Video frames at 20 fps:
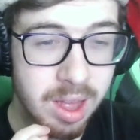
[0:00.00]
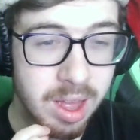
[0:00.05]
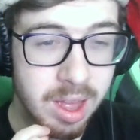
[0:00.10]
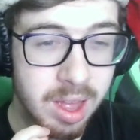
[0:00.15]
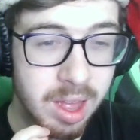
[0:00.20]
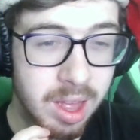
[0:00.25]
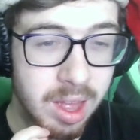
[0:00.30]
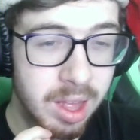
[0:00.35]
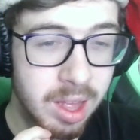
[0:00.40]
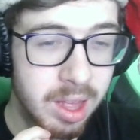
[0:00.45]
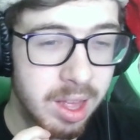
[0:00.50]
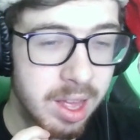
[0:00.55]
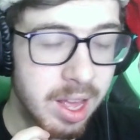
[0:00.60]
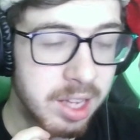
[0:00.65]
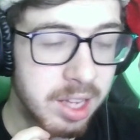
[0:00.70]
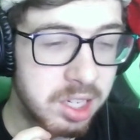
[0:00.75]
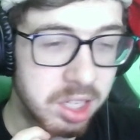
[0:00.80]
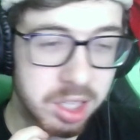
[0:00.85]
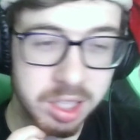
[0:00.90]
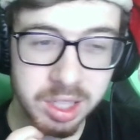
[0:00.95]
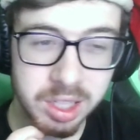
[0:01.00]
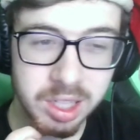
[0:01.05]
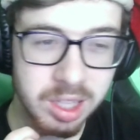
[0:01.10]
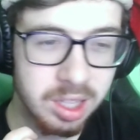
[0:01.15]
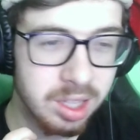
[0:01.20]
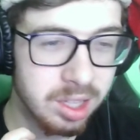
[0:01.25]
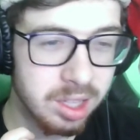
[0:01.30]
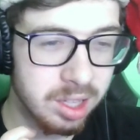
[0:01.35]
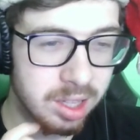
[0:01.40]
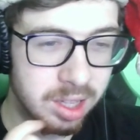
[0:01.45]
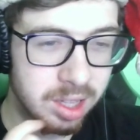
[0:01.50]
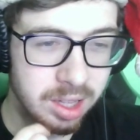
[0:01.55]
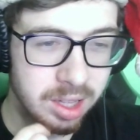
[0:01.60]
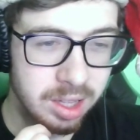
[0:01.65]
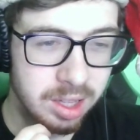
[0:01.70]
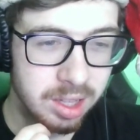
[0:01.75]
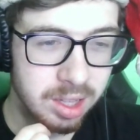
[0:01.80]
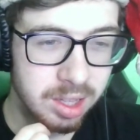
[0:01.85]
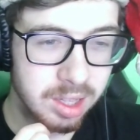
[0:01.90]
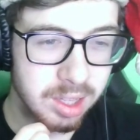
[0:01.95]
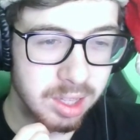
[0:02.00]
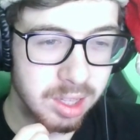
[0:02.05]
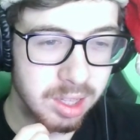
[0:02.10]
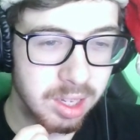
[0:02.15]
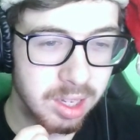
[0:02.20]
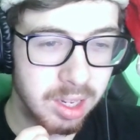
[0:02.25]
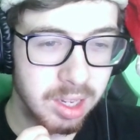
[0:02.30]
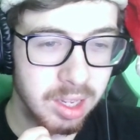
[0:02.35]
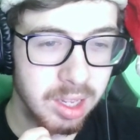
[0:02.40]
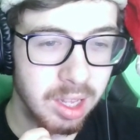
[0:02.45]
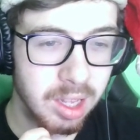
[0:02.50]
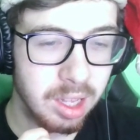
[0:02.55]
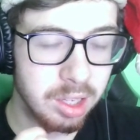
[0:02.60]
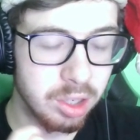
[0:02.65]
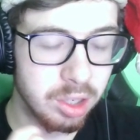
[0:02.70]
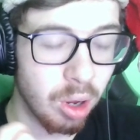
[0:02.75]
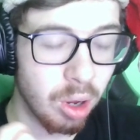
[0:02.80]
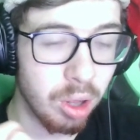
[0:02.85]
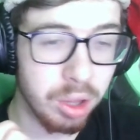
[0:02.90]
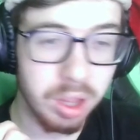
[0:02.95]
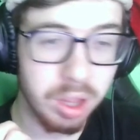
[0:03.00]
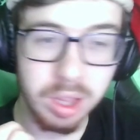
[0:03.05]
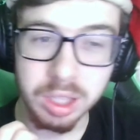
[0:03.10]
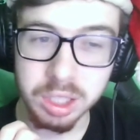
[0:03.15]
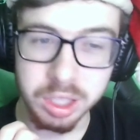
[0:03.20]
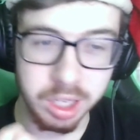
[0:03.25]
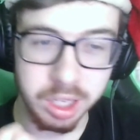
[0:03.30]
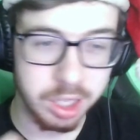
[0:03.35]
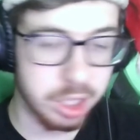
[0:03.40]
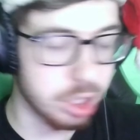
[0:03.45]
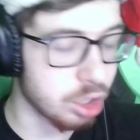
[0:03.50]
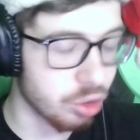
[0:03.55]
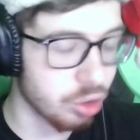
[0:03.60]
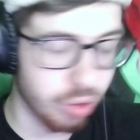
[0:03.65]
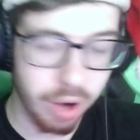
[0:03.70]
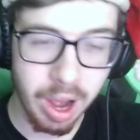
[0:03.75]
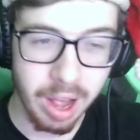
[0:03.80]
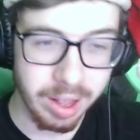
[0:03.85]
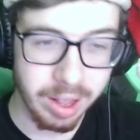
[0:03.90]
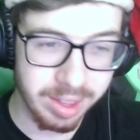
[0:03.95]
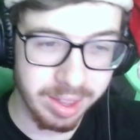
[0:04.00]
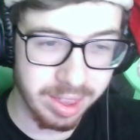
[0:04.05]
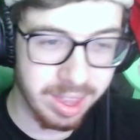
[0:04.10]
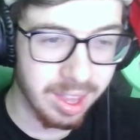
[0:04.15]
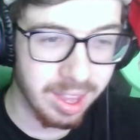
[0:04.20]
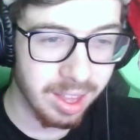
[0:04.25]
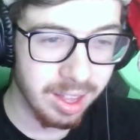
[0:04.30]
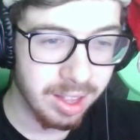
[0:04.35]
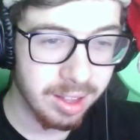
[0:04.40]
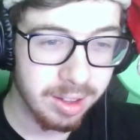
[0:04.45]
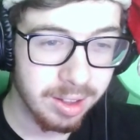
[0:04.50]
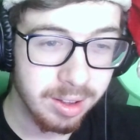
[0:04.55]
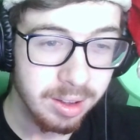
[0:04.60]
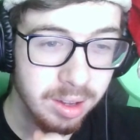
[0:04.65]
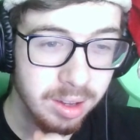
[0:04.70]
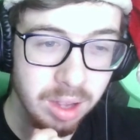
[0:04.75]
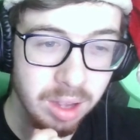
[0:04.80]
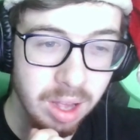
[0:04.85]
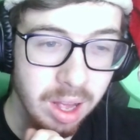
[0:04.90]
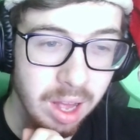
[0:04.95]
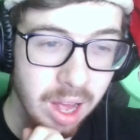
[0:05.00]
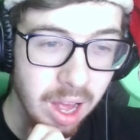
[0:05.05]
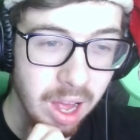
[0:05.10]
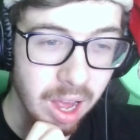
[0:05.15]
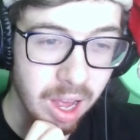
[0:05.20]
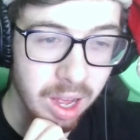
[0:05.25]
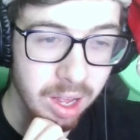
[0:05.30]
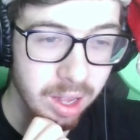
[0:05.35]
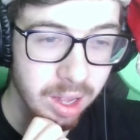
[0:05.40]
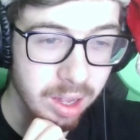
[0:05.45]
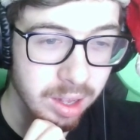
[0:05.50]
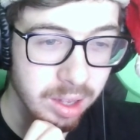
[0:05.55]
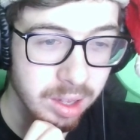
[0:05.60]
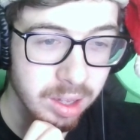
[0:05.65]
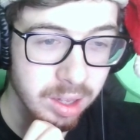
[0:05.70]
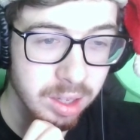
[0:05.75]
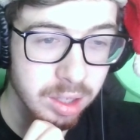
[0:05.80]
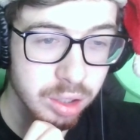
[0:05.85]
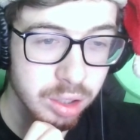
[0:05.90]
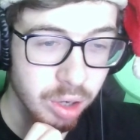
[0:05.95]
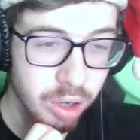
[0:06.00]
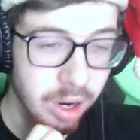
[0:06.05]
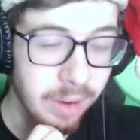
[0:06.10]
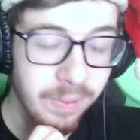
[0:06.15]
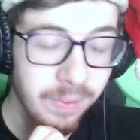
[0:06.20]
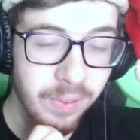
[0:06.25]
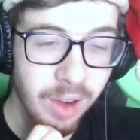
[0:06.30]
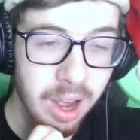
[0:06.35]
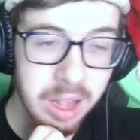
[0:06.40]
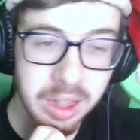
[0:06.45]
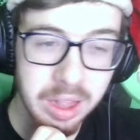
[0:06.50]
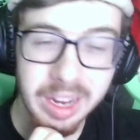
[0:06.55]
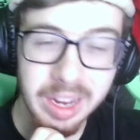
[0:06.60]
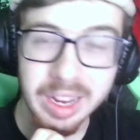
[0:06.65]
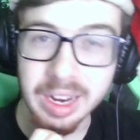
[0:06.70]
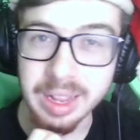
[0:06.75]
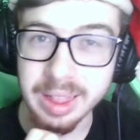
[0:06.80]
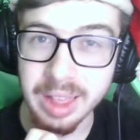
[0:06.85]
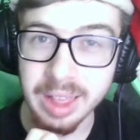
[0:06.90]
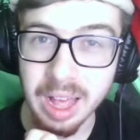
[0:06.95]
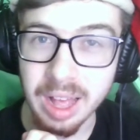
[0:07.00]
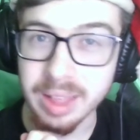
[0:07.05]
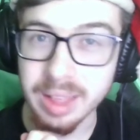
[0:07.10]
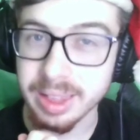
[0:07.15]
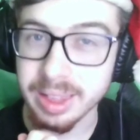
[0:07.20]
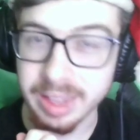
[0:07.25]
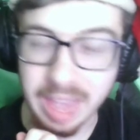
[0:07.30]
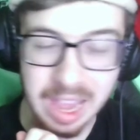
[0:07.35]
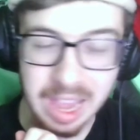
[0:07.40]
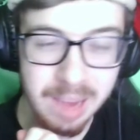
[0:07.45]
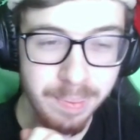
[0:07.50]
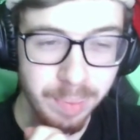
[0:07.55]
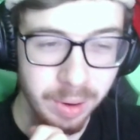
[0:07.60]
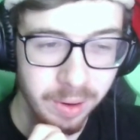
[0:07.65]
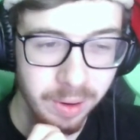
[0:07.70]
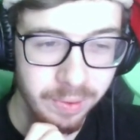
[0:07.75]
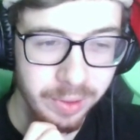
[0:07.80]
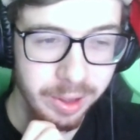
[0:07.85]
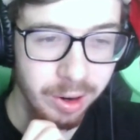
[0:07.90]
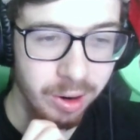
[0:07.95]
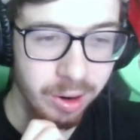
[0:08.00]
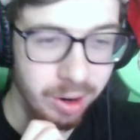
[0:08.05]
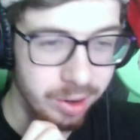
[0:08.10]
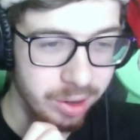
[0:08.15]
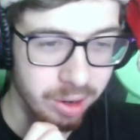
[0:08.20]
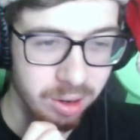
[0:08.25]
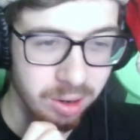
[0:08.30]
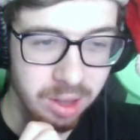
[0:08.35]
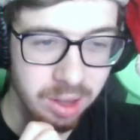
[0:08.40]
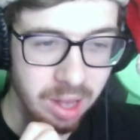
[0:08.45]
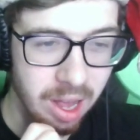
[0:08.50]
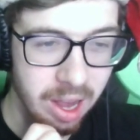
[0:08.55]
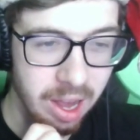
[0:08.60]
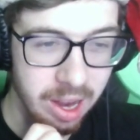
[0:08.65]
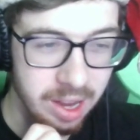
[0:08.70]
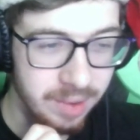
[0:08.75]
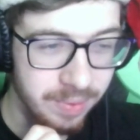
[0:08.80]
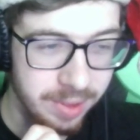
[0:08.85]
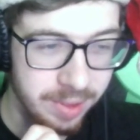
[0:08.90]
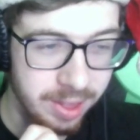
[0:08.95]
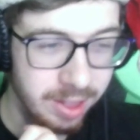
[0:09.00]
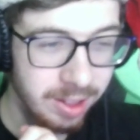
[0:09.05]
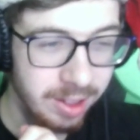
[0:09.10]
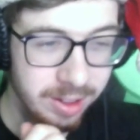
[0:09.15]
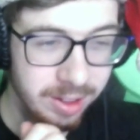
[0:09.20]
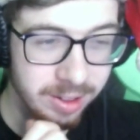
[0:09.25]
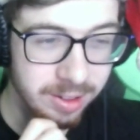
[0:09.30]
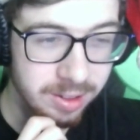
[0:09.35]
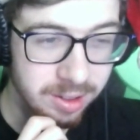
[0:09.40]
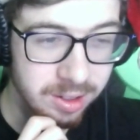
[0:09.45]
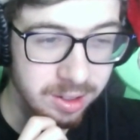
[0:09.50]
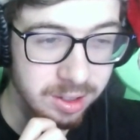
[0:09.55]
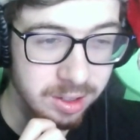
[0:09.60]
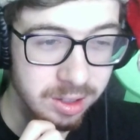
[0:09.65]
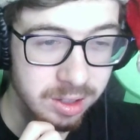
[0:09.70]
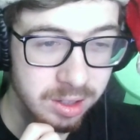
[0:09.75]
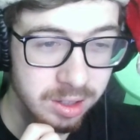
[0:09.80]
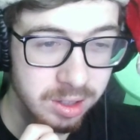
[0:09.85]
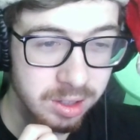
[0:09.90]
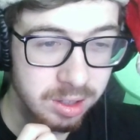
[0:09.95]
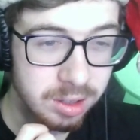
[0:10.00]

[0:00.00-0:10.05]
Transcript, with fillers: anything at it's all. It's just. You're, you're stagnant. just stressed. You're hollow. Trying to and find I like an escape of their adult Shut lives. Grab